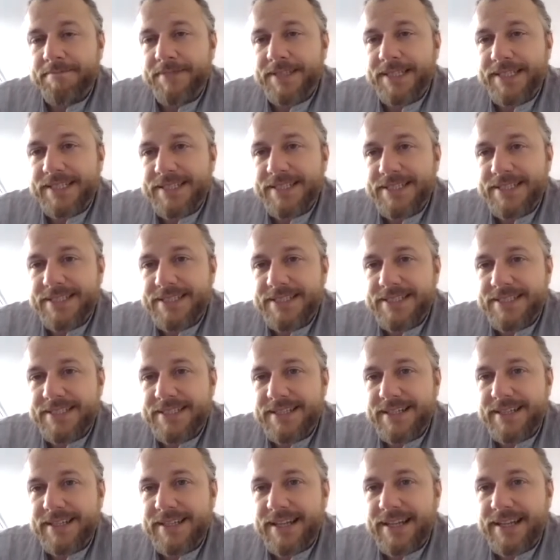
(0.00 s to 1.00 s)
is
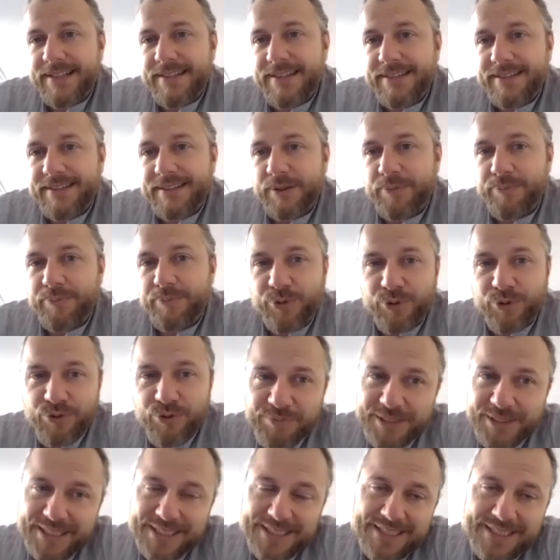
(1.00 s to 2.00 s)
that
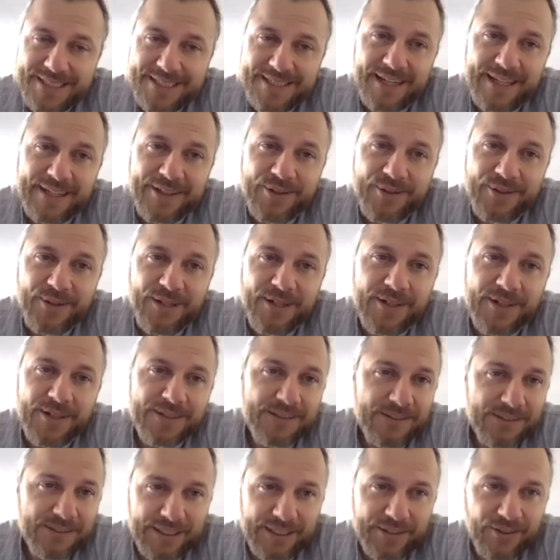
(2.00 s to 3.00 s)
improvements in
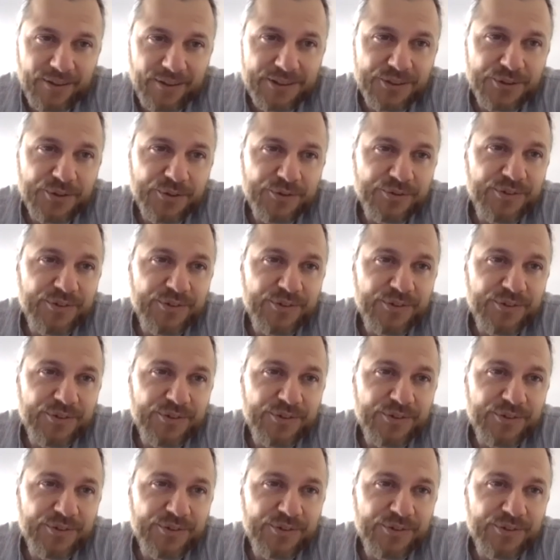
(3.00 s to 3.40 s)
psychological